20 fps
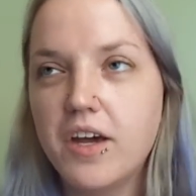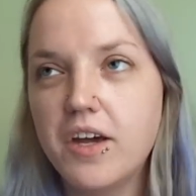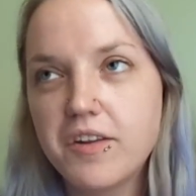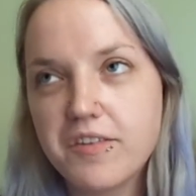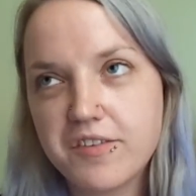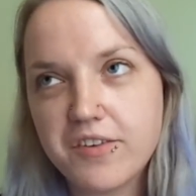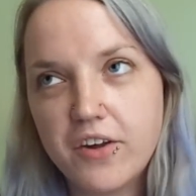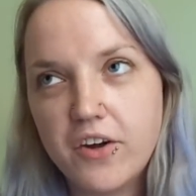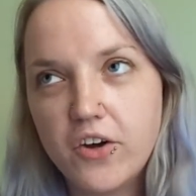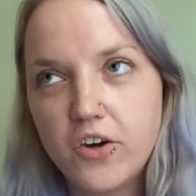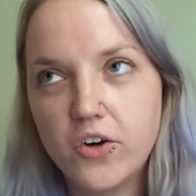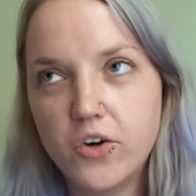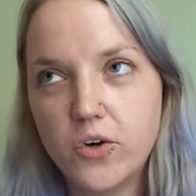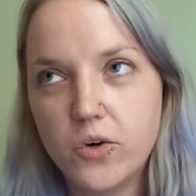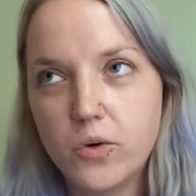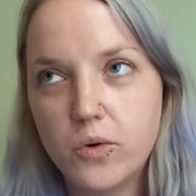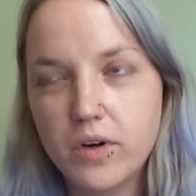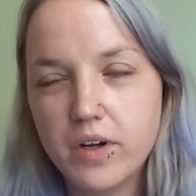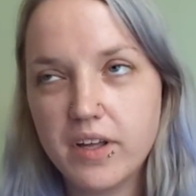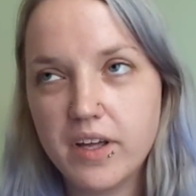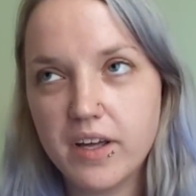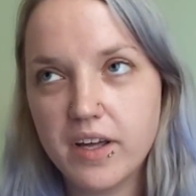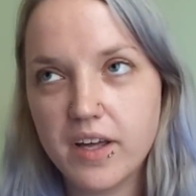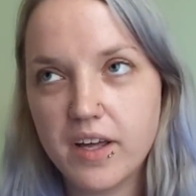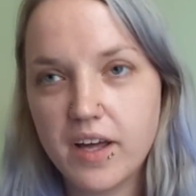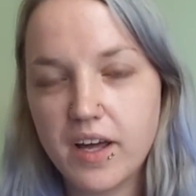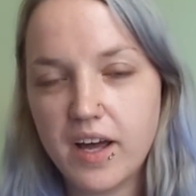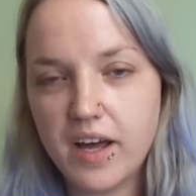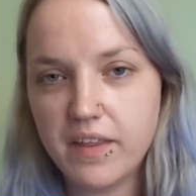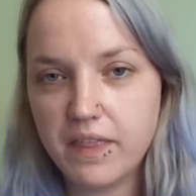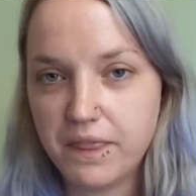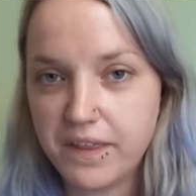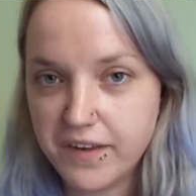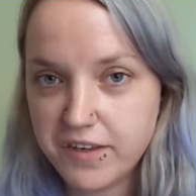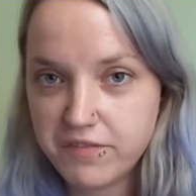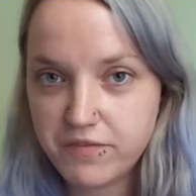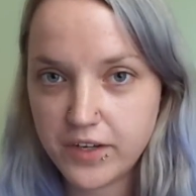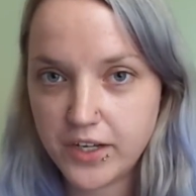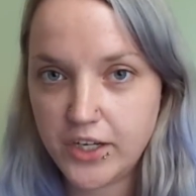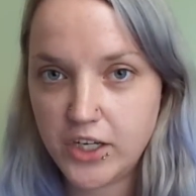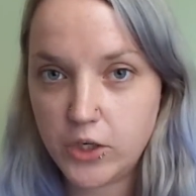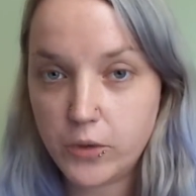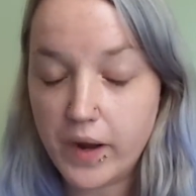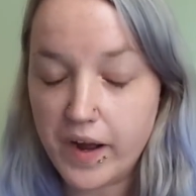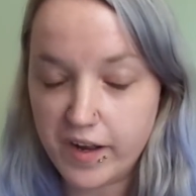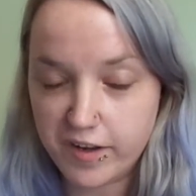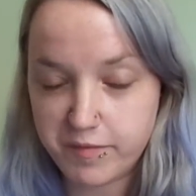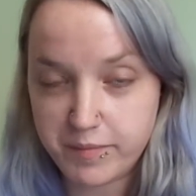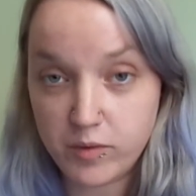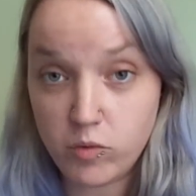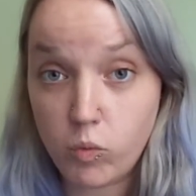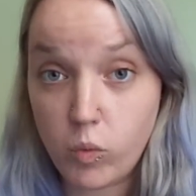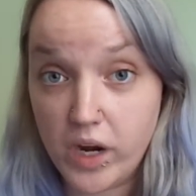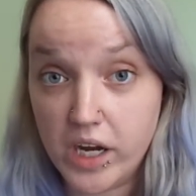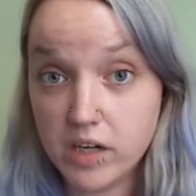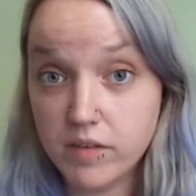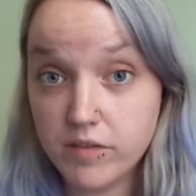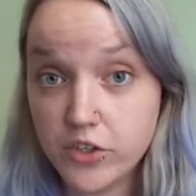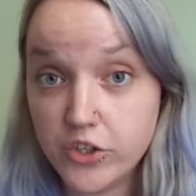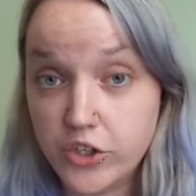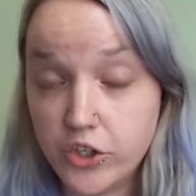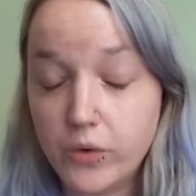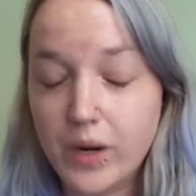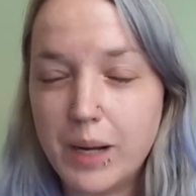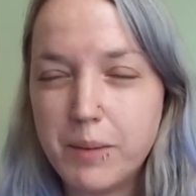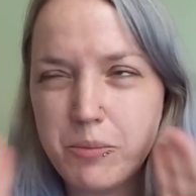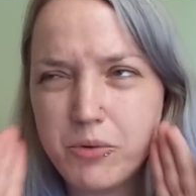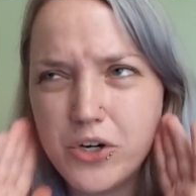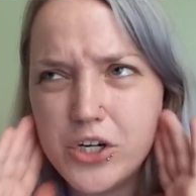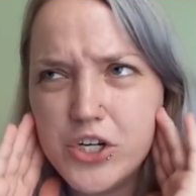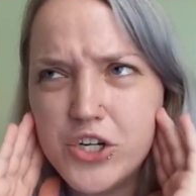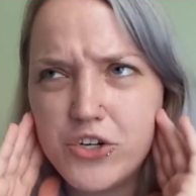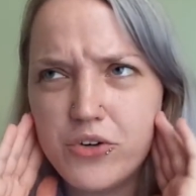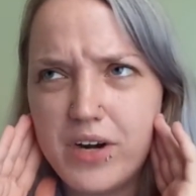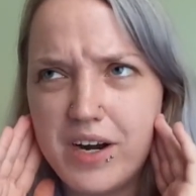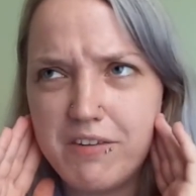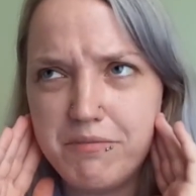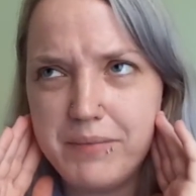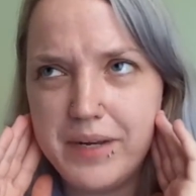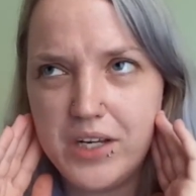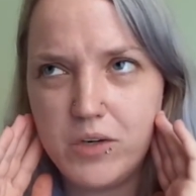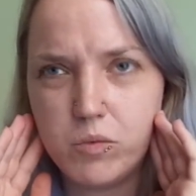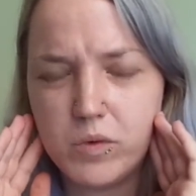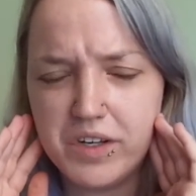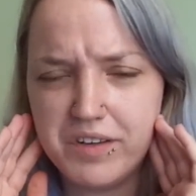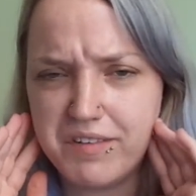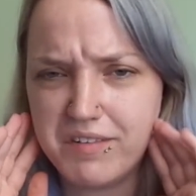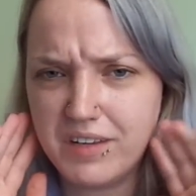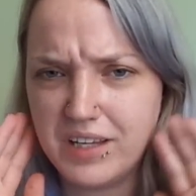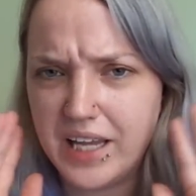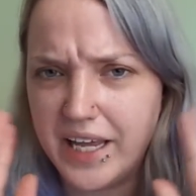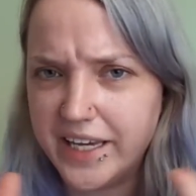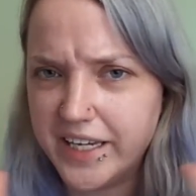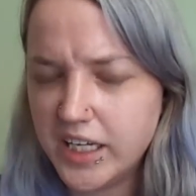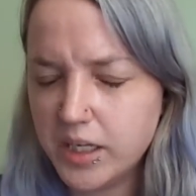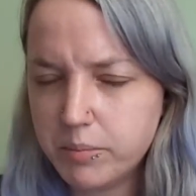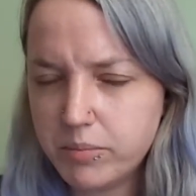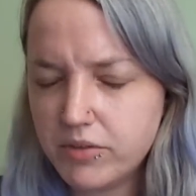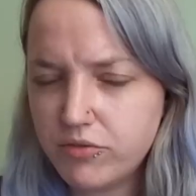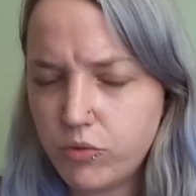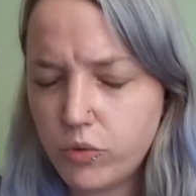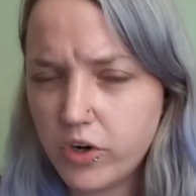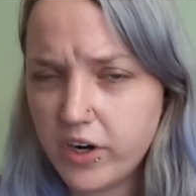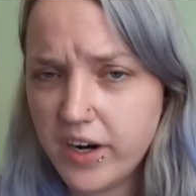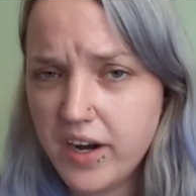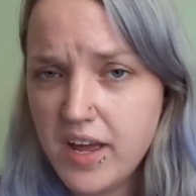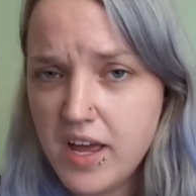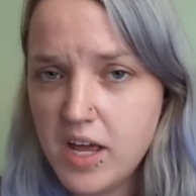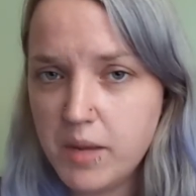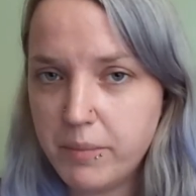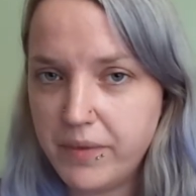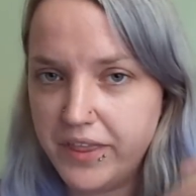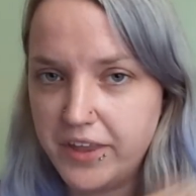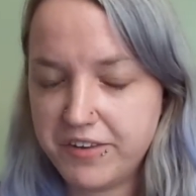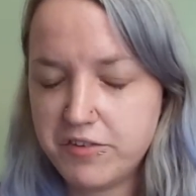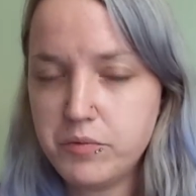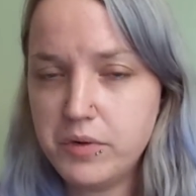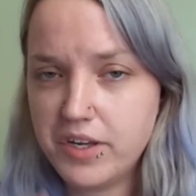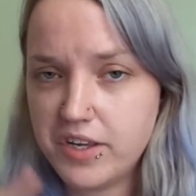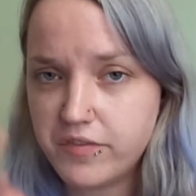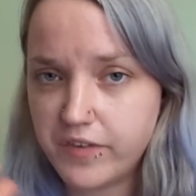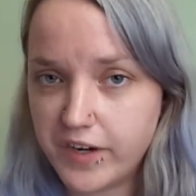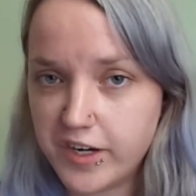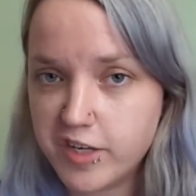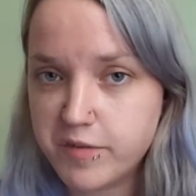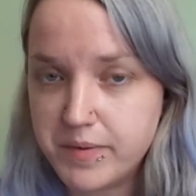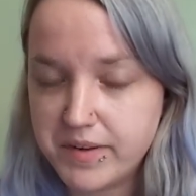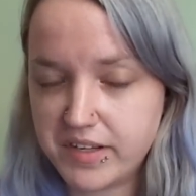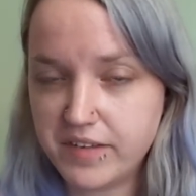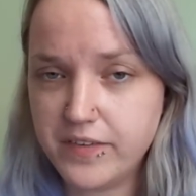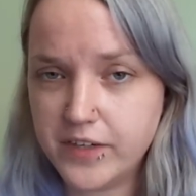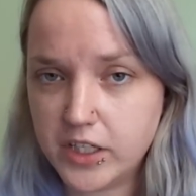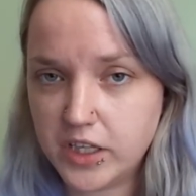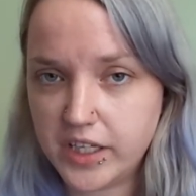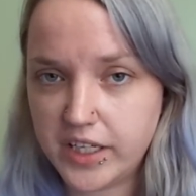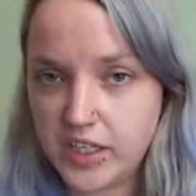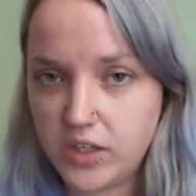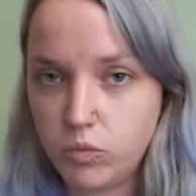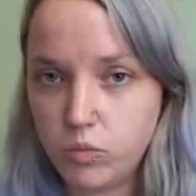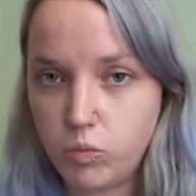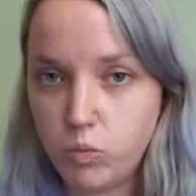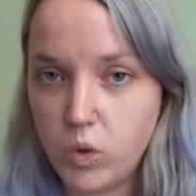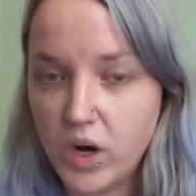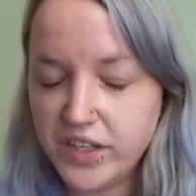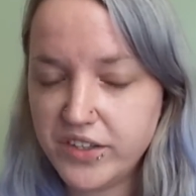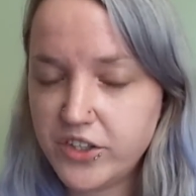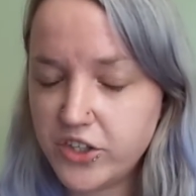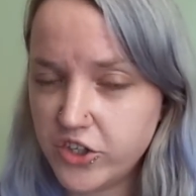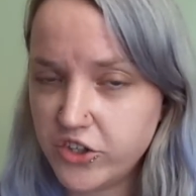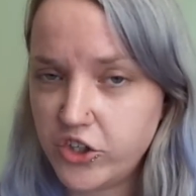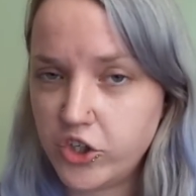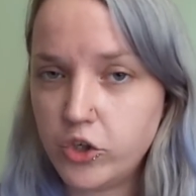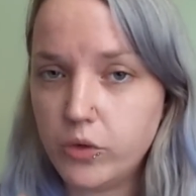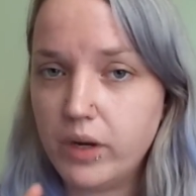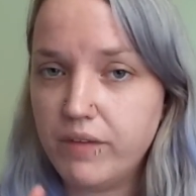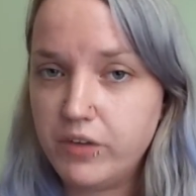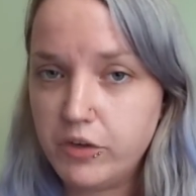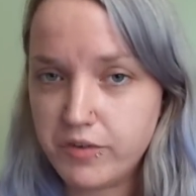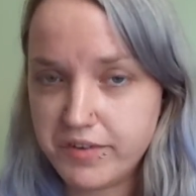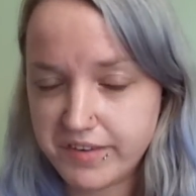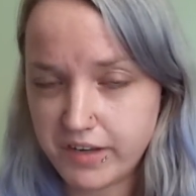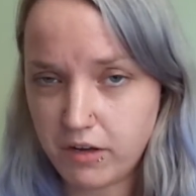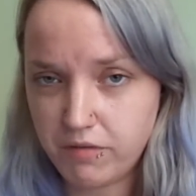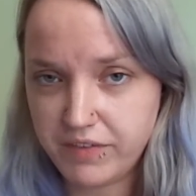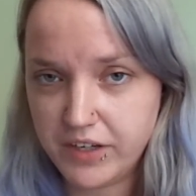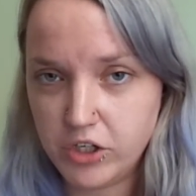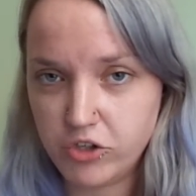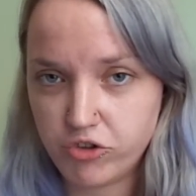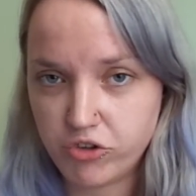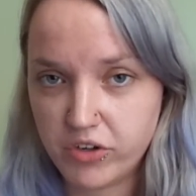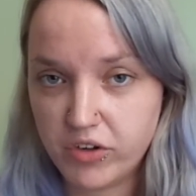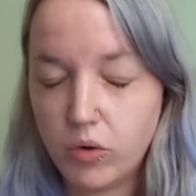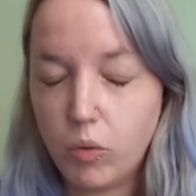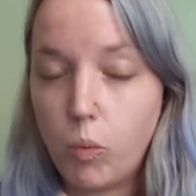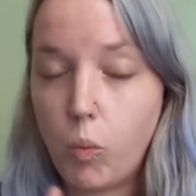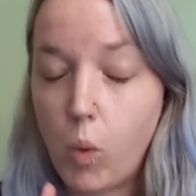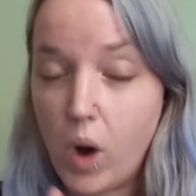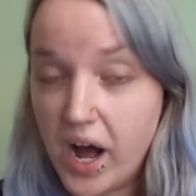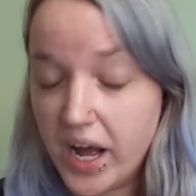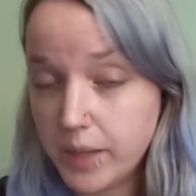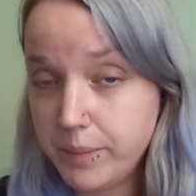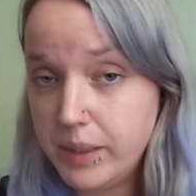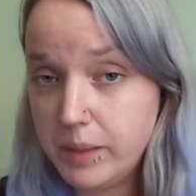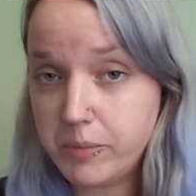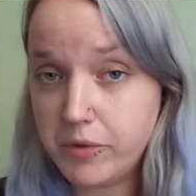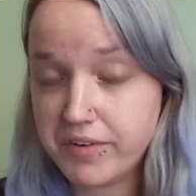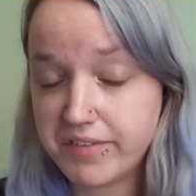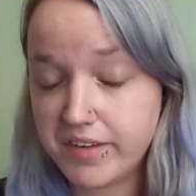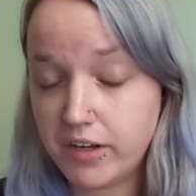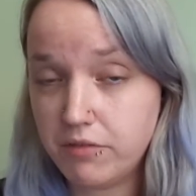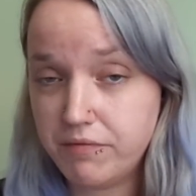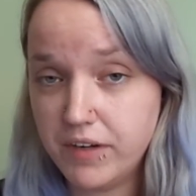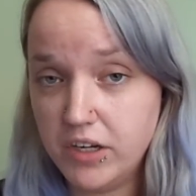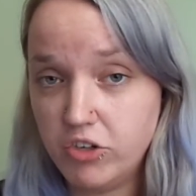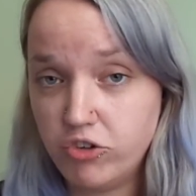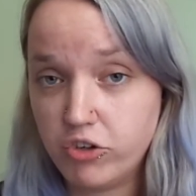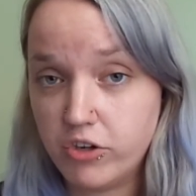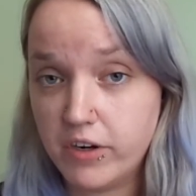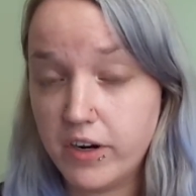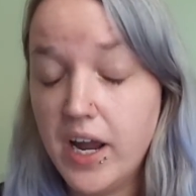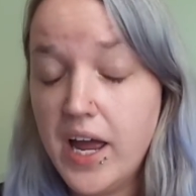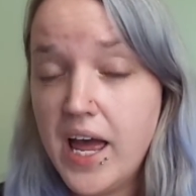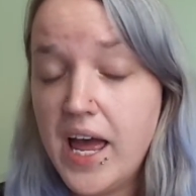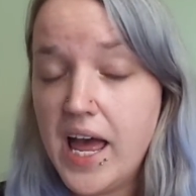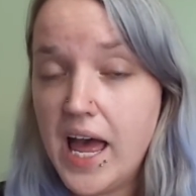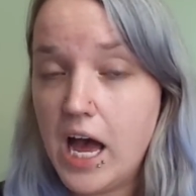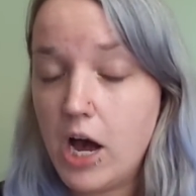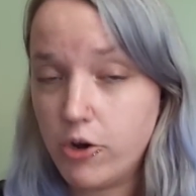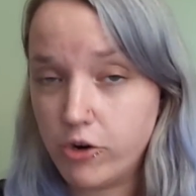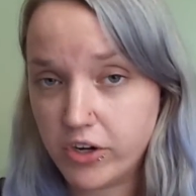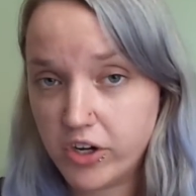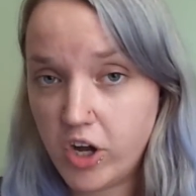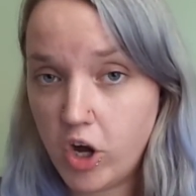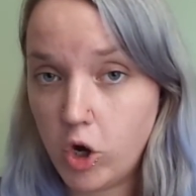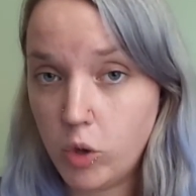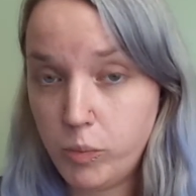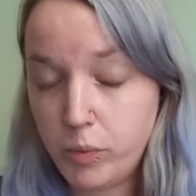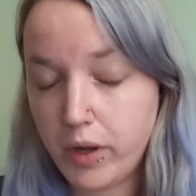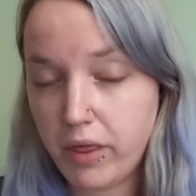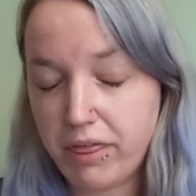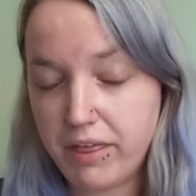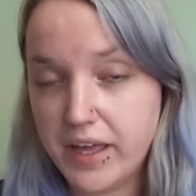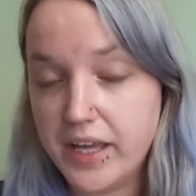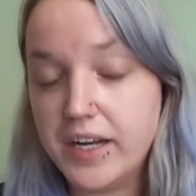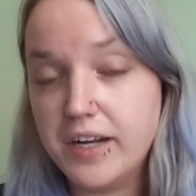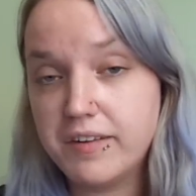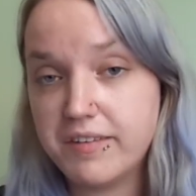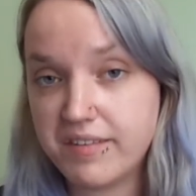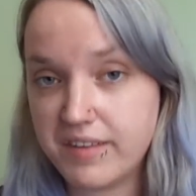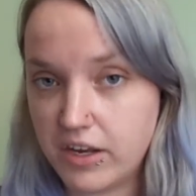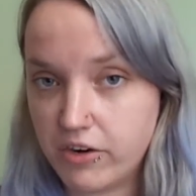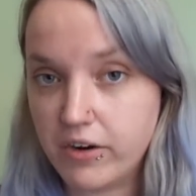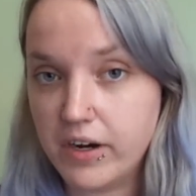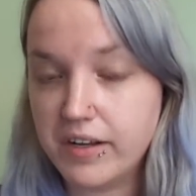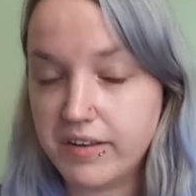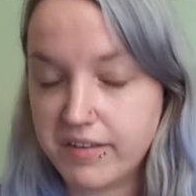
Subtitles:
So this video has been way overdue. I'm pretty sure I've made ones like it before, but this one is very specifically what to do if you self-injure, why people self-injure, how to cope with it, etc.,